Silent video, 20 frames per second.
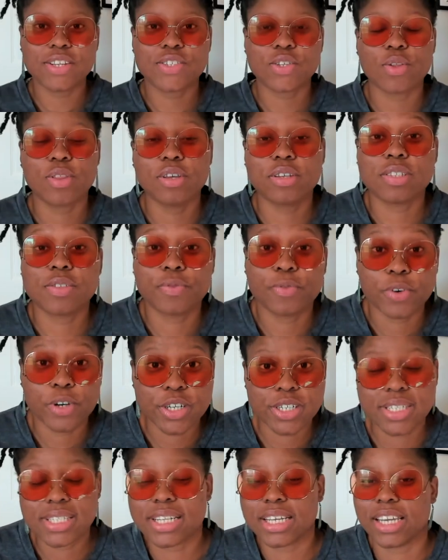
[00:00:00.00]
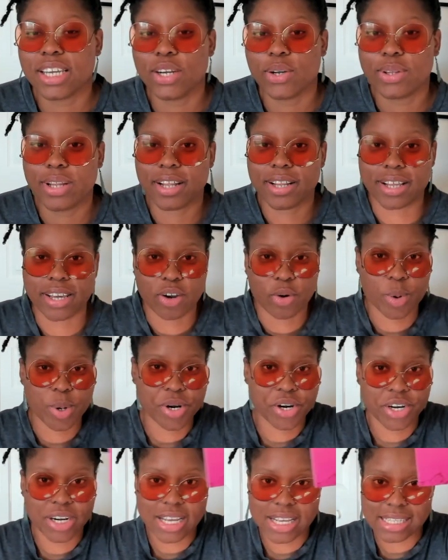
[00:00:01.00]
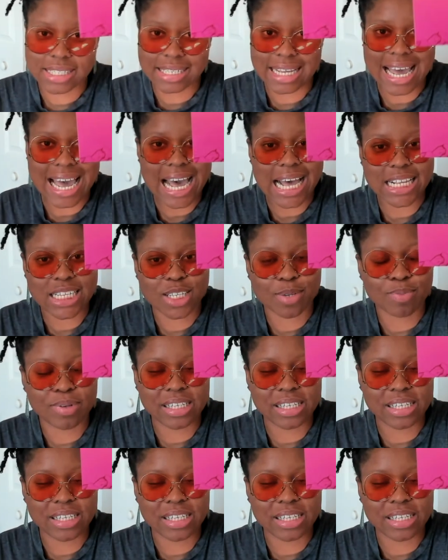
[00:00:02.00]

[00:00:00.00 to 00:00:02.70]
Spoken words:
So this first sticky note that they ordered is the Ask,